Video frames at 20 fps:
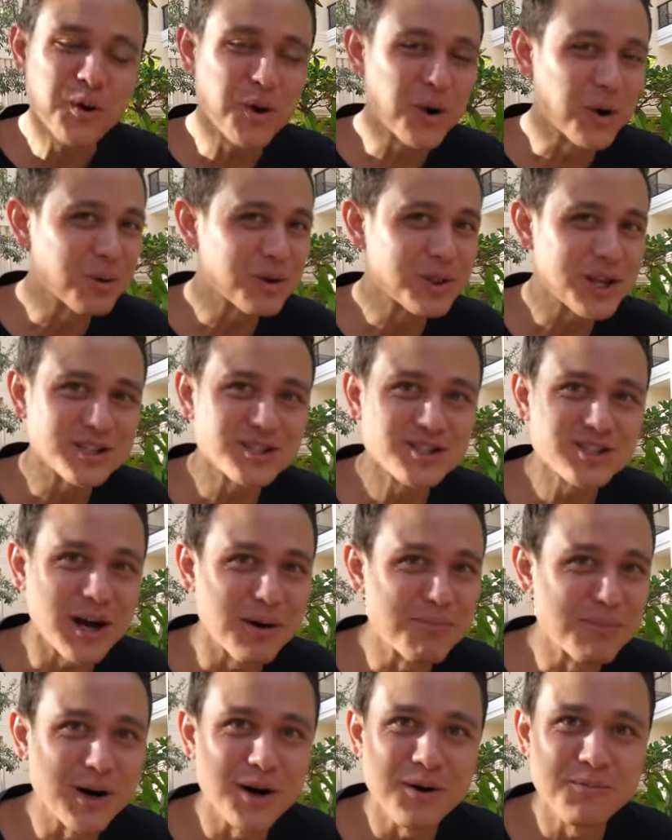Oh, with that
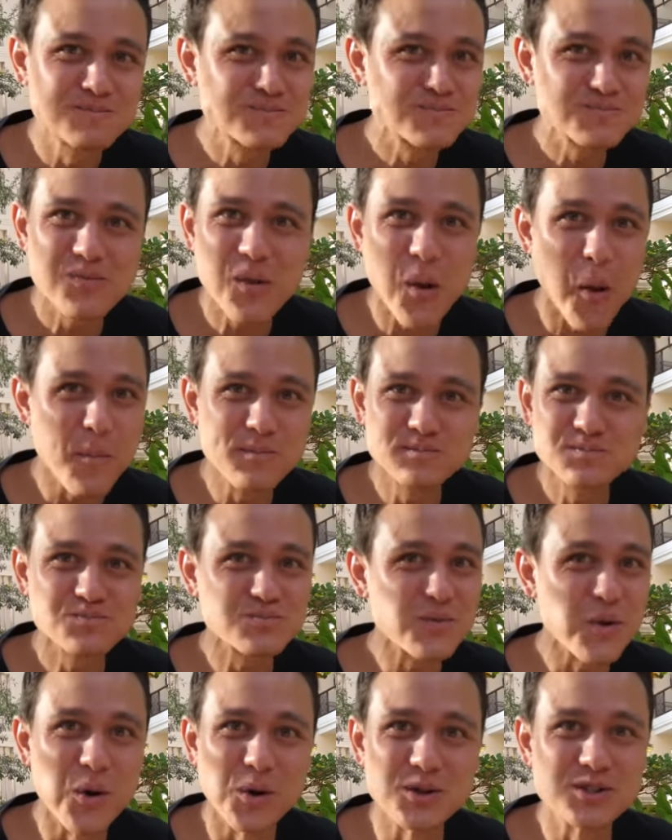sambal.
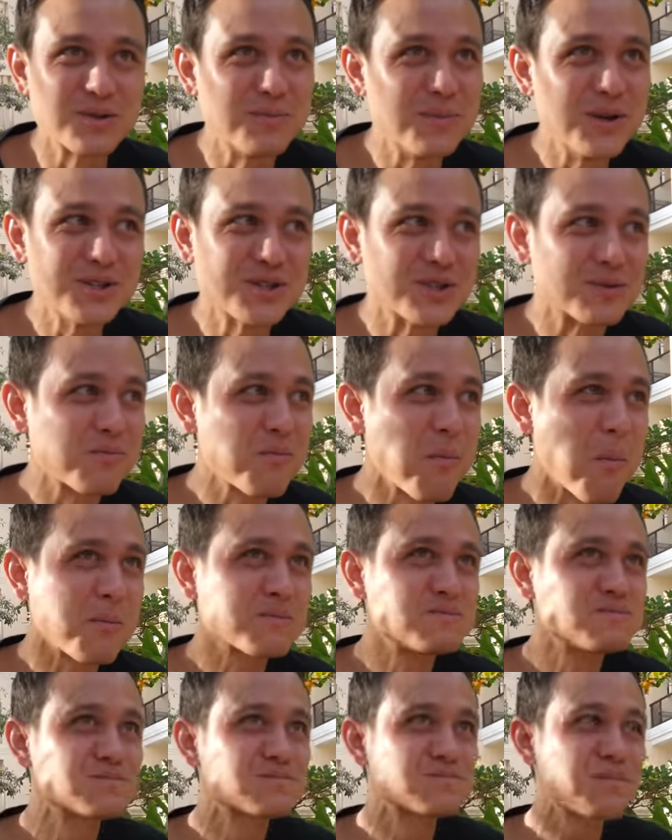Oh, it's amazing.
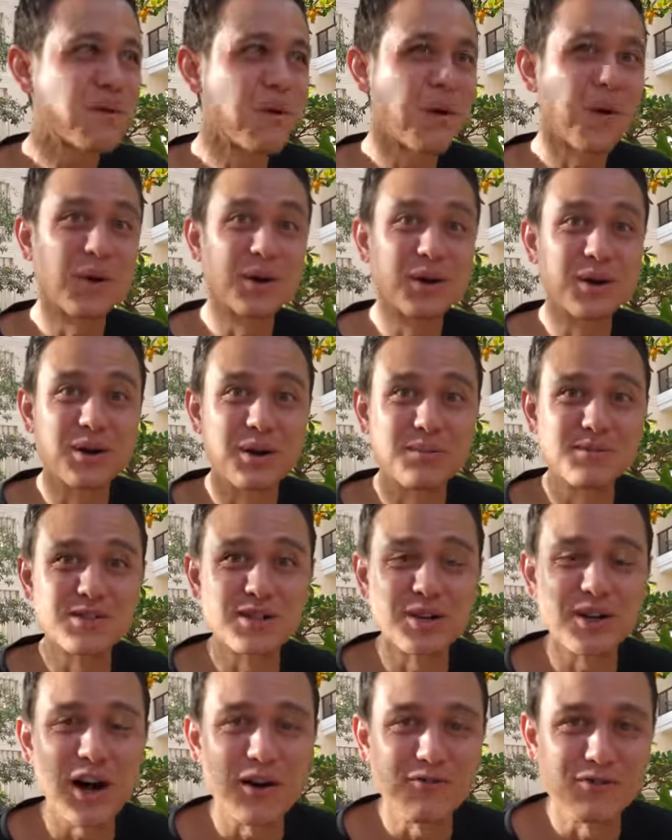Oh, and here comes
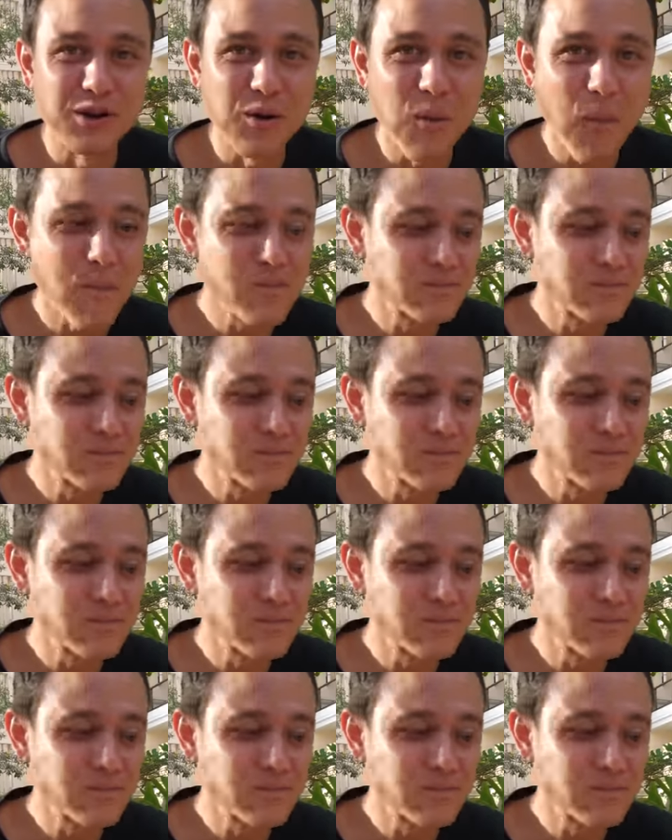the coffee.